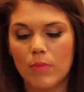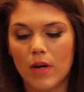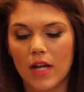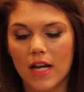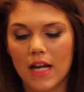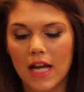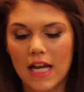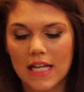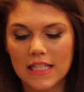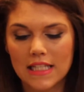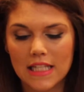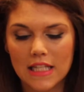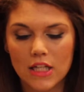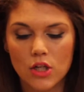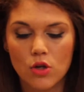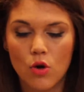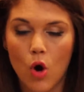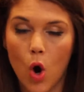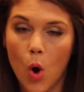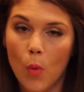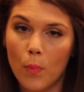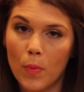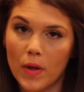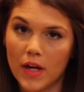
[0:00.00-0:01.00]
But as you
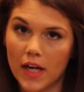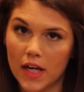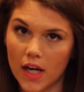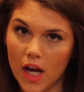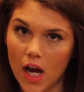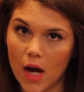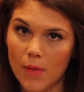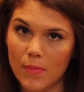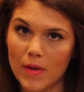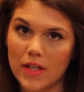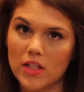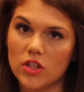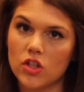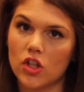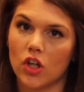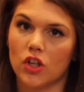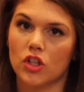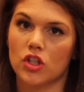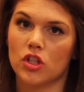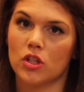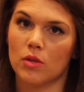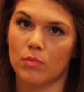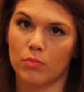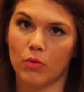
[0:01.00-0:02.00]
open it up, it
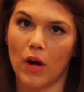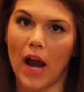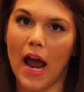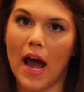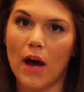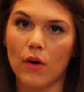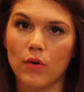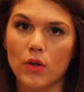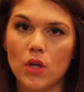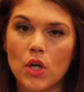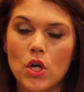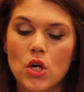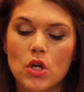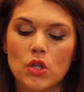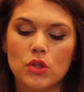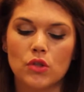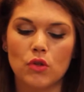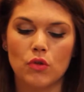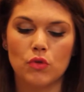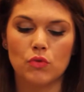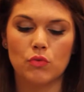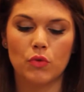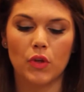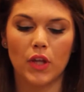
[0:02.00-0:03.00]
starts to brown. So
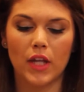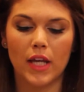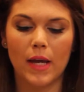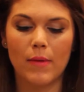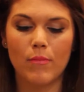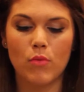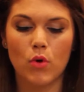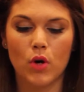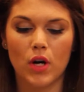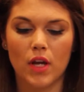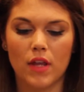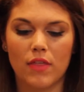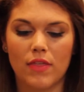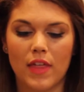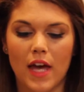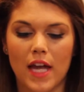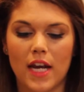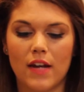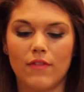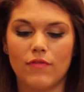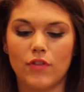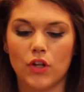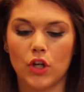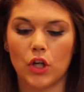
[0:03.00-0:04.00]
it's really important
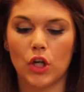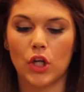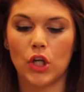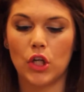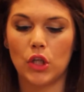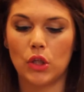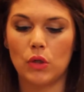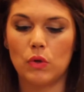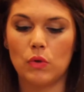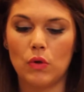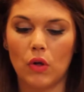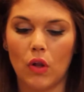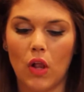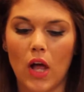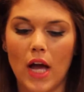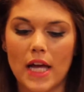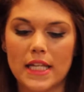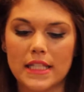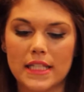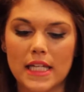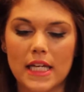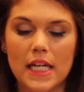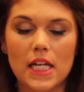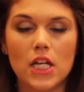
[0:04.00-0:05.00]
that if you're going to
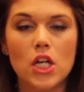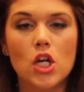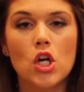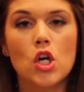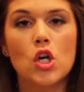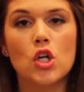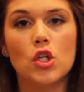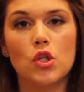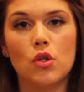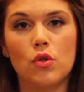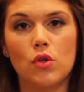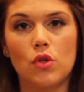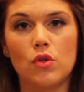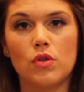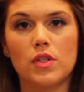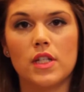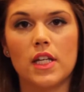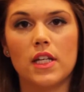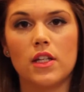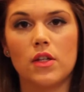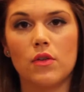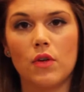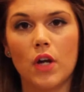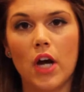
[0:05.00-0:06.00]
utilize it, you use
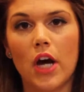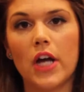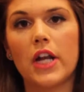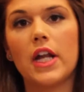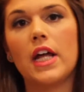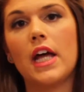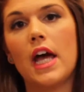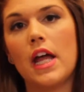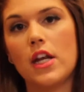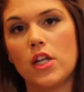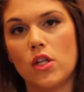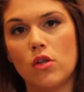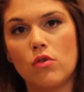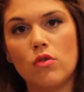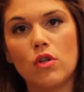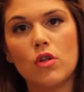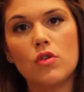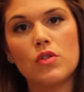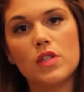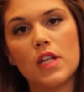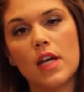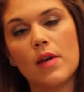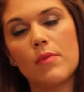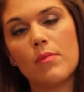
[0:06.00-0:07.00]
it, you cut it, and you
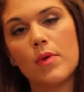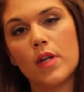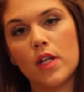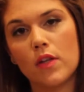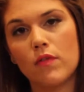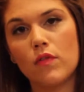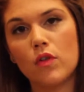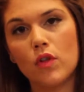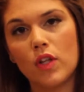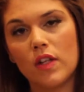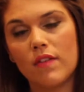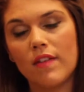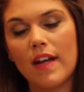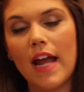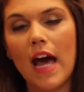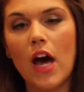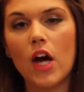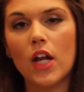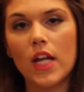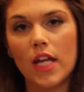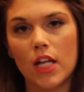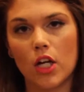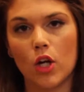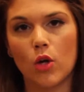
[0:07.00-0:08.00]
use it. But if you leave it
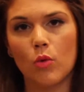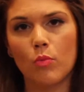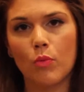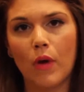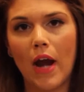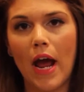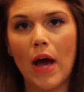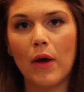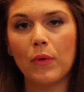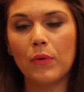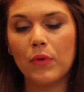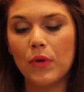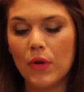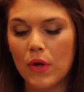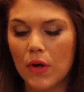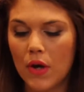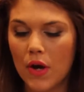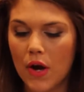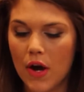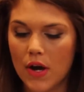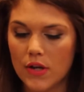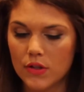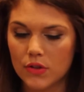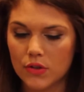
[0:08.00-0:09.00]
out, it'll brown.
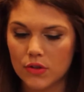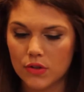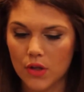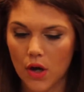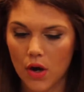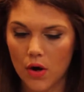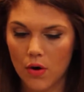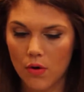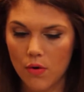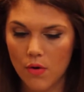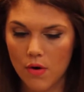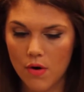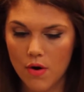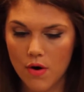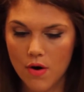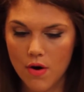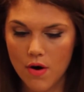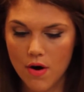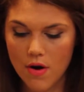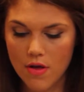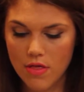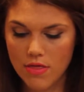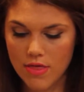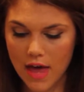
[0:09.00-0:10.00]
So
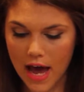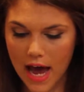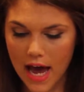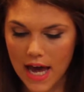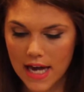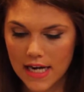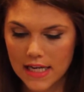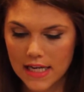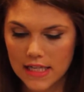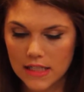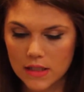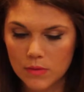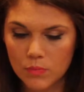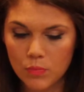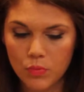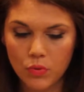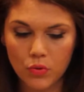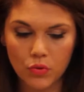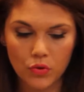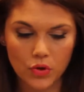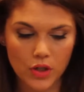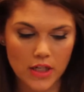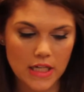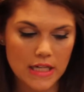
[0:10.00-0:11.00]
that is
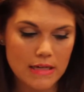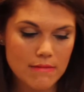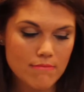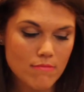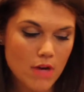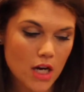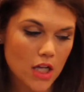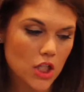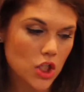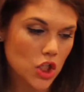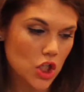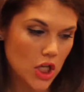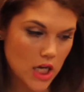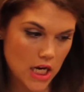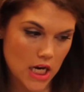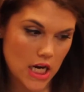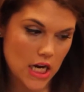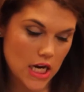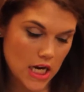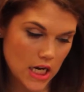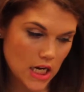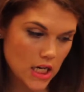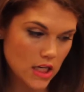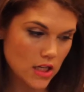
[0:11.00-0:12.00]
pretty much
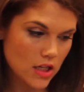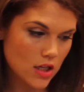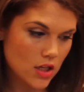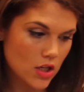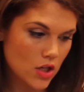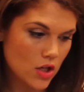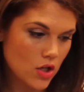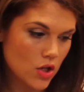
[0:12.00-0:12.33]
it